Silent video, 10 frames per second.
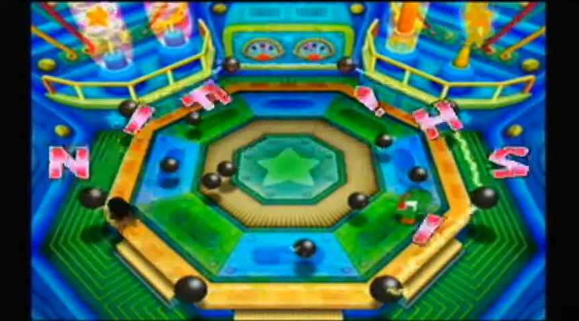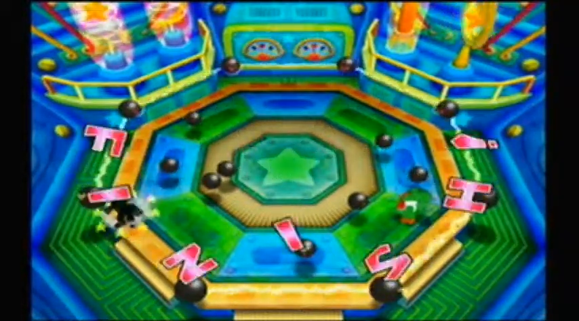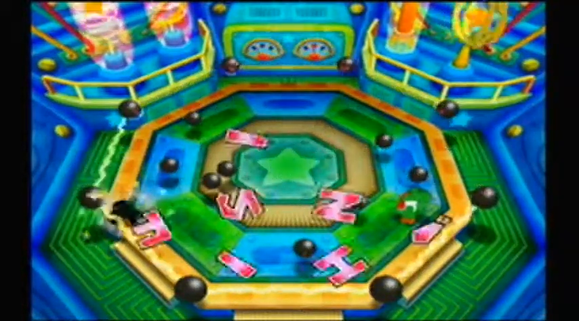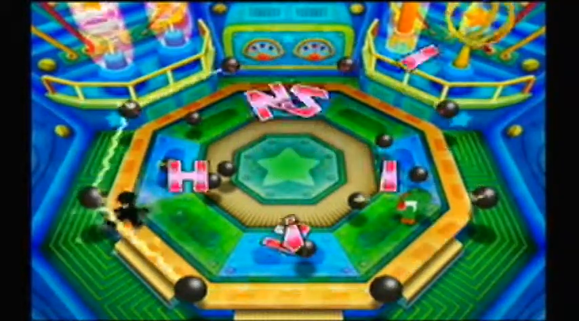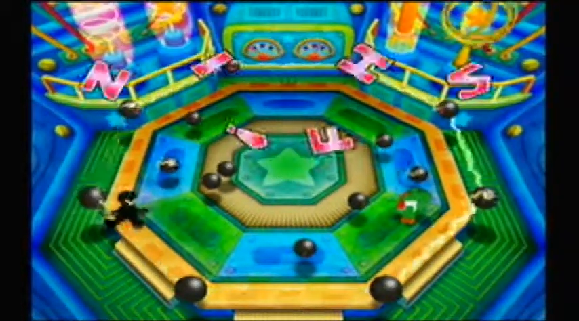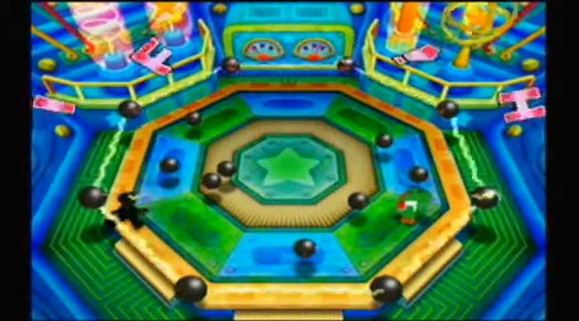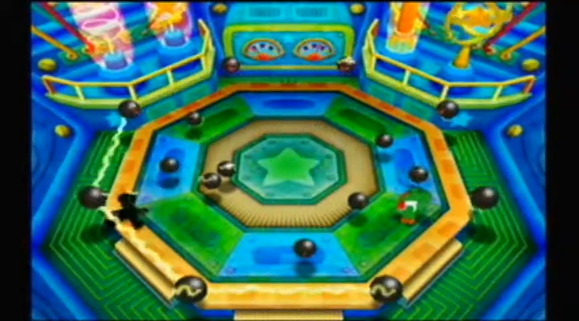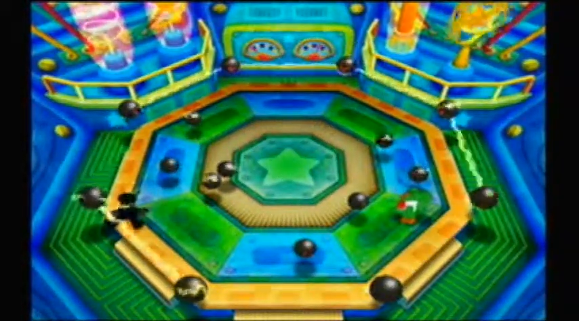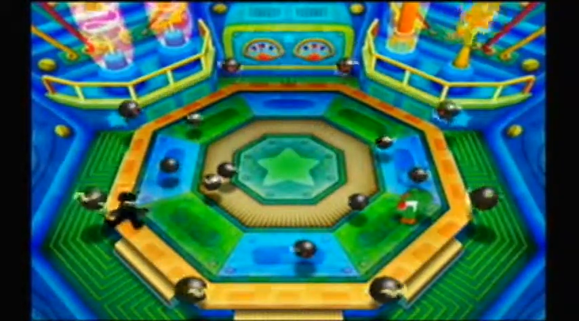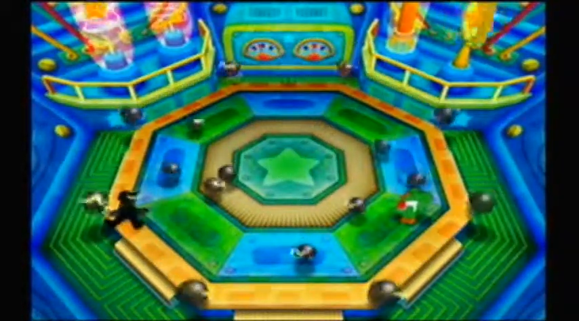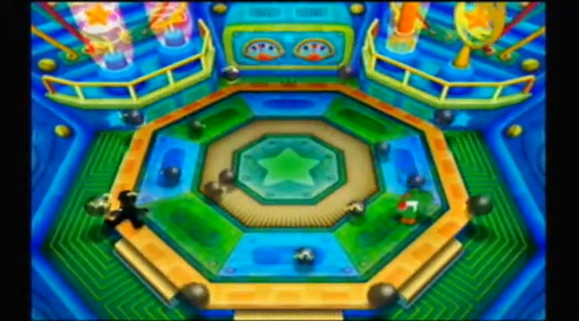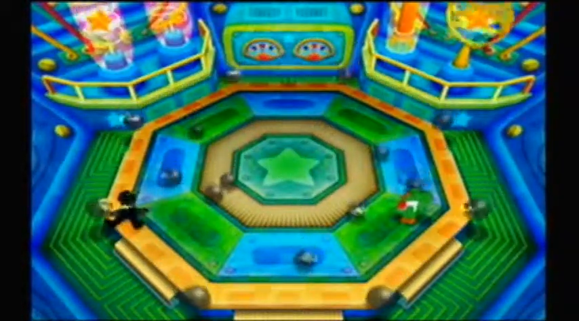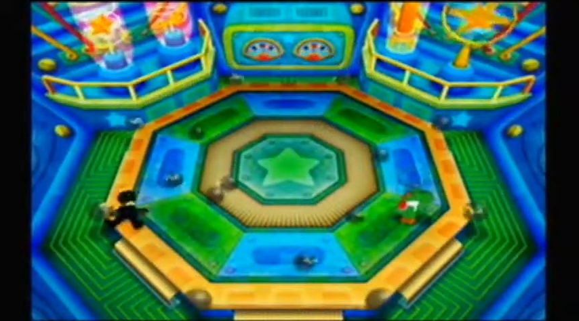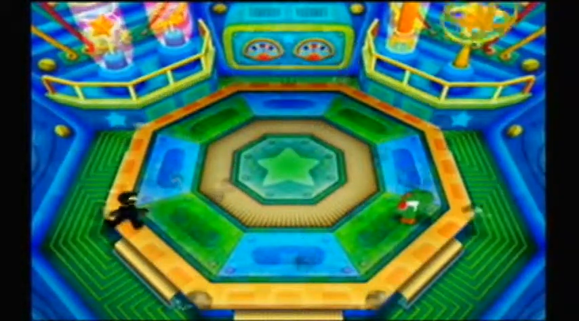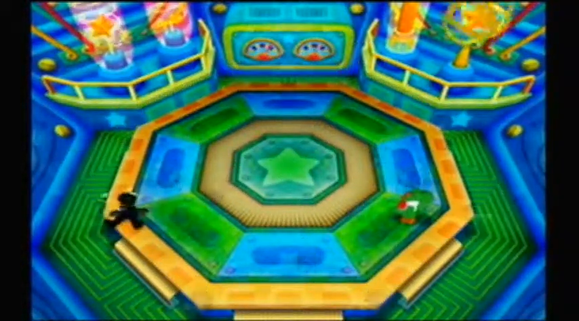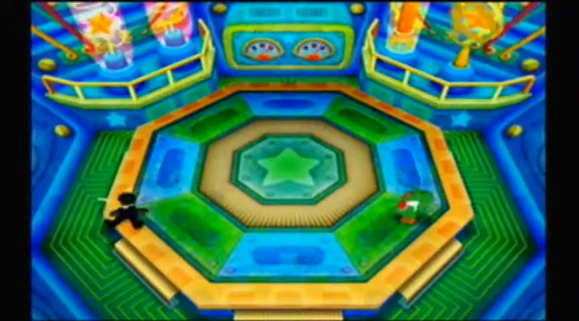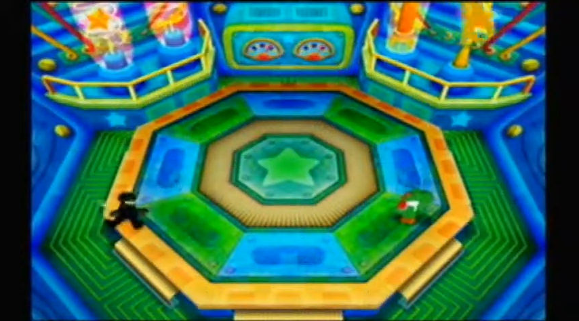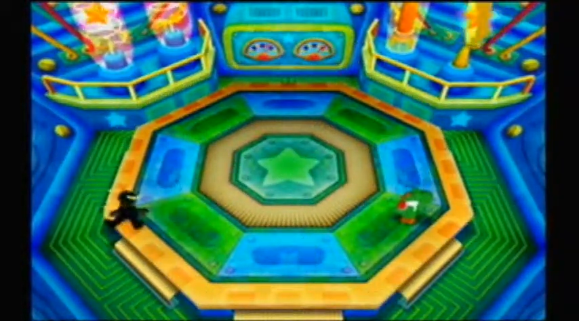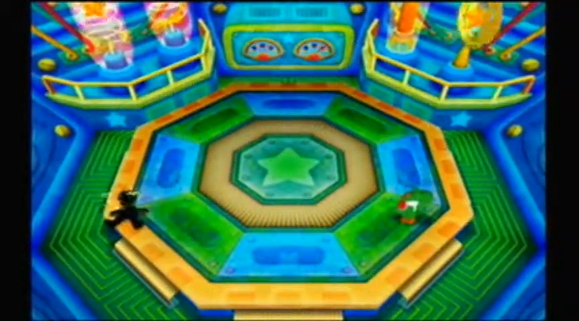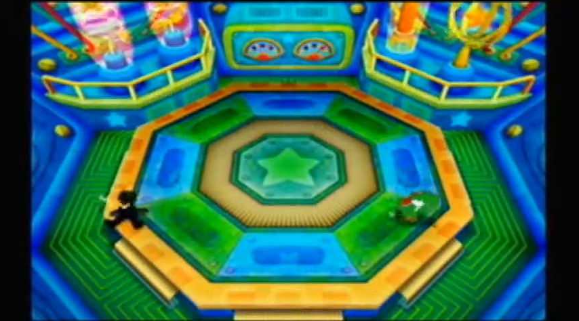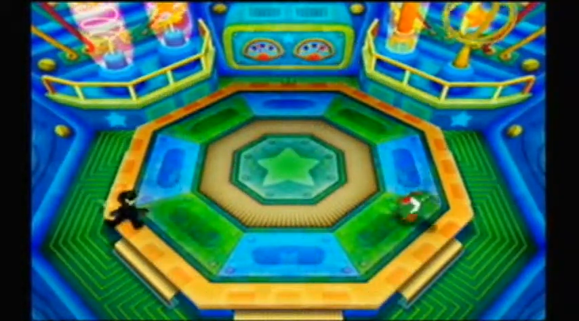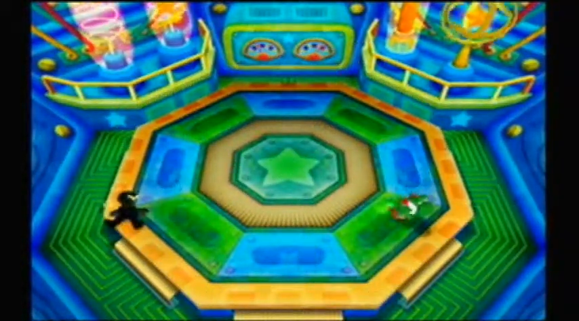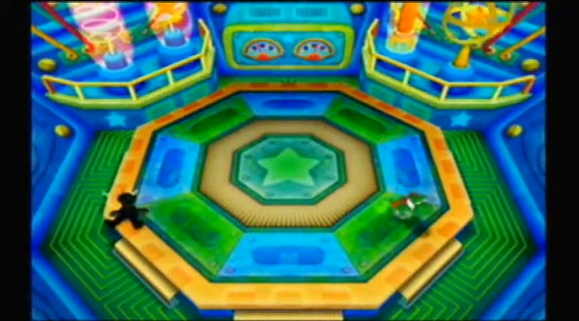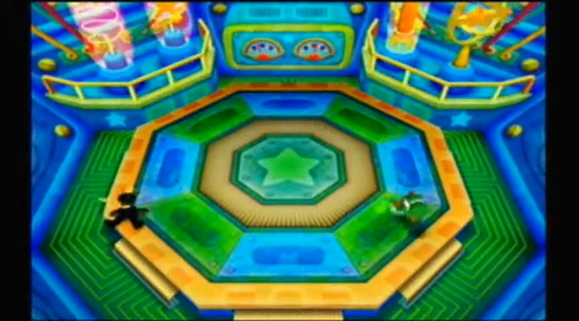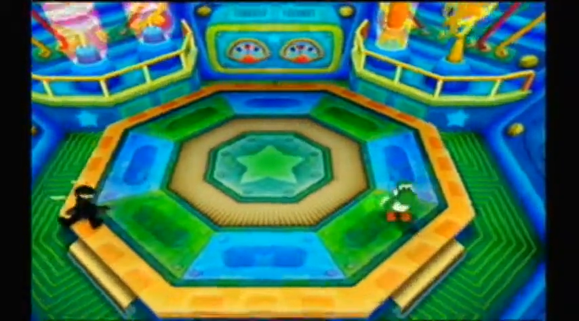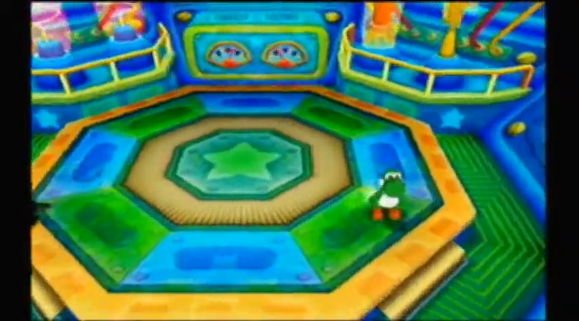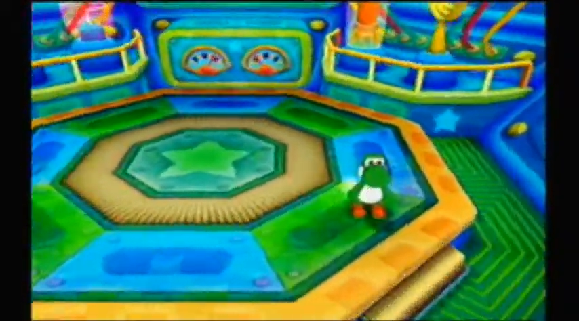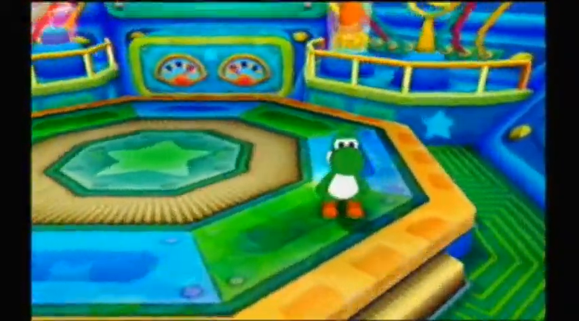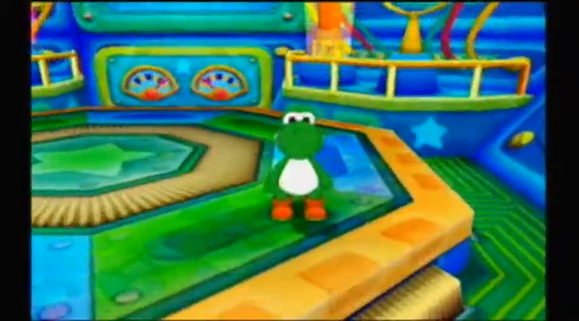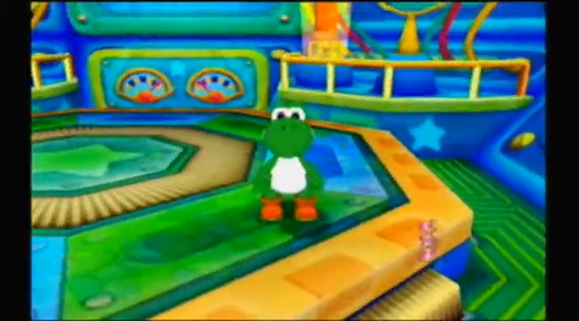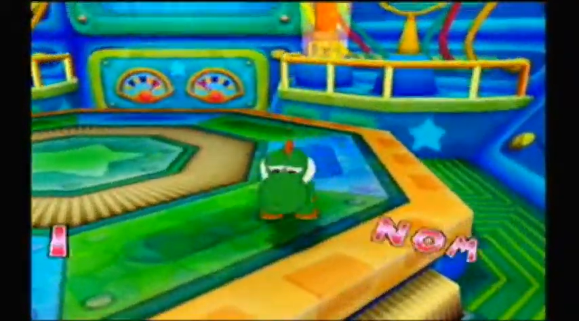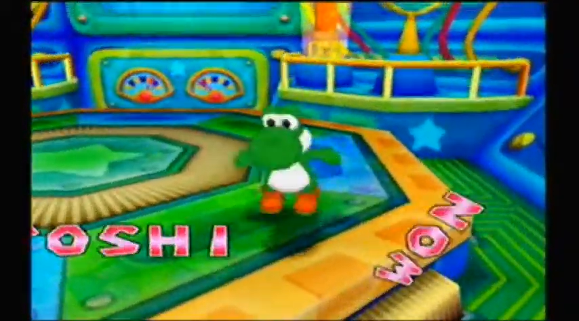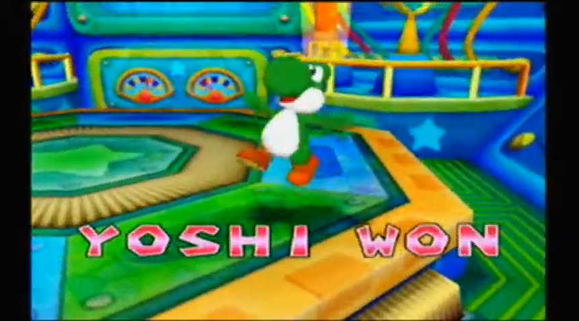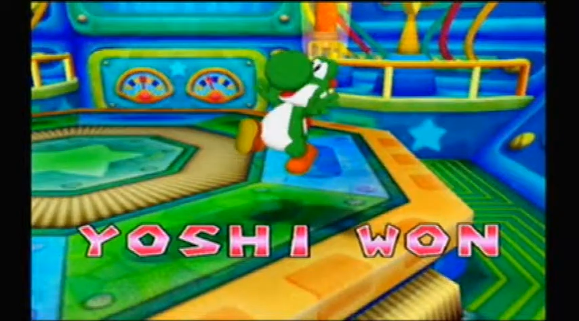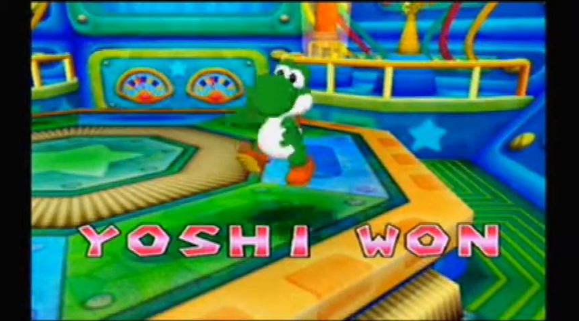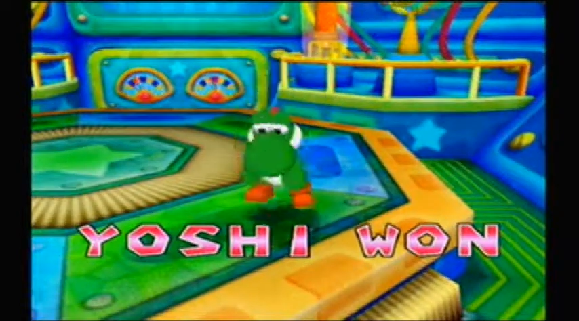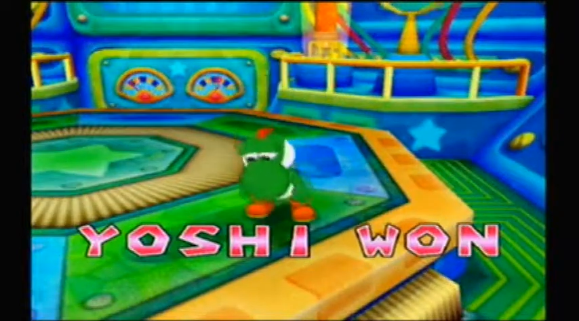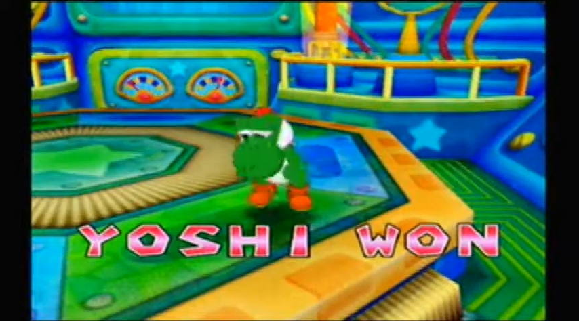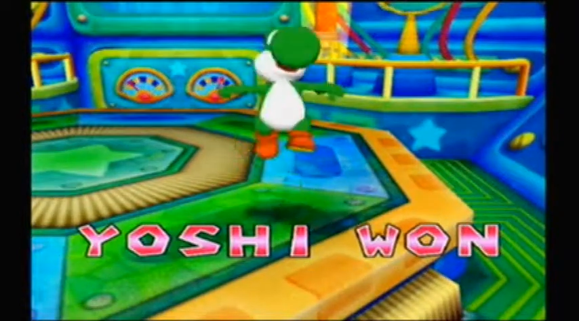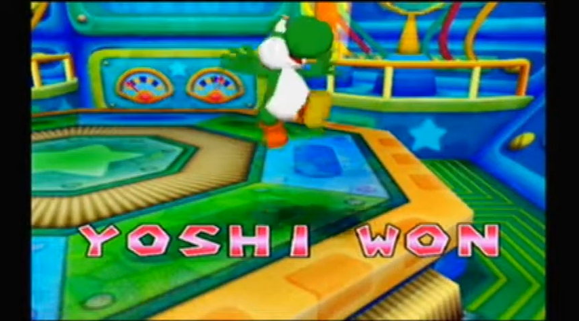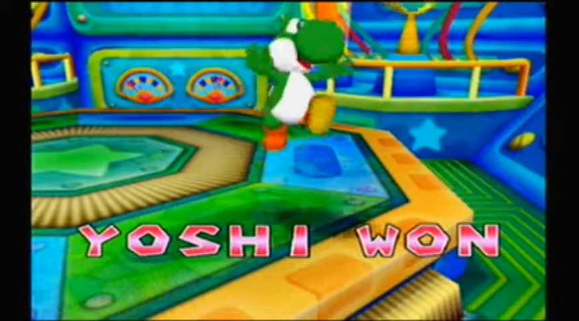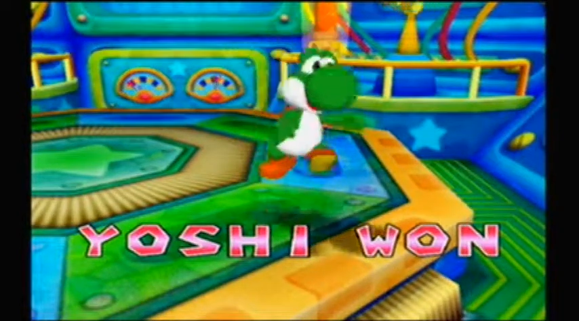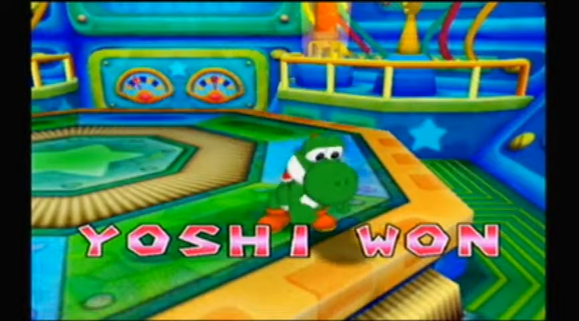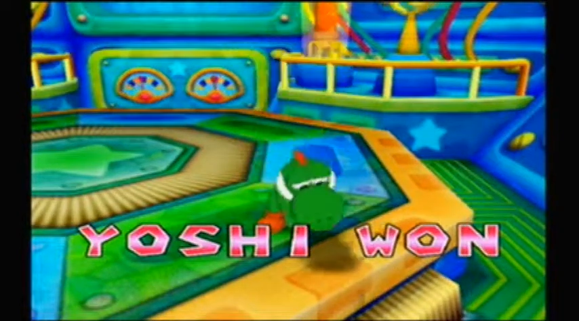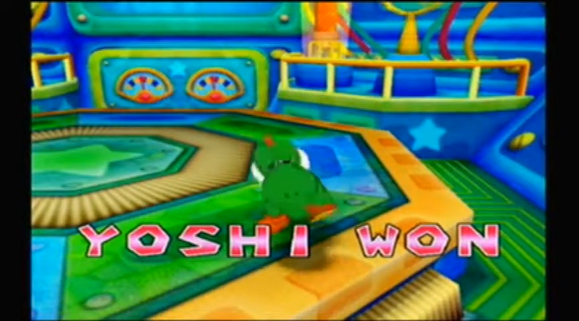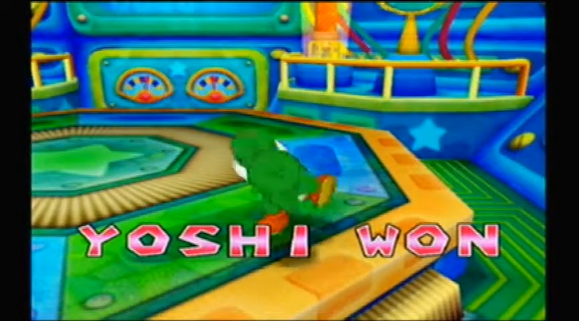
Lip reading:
(no speaker visible)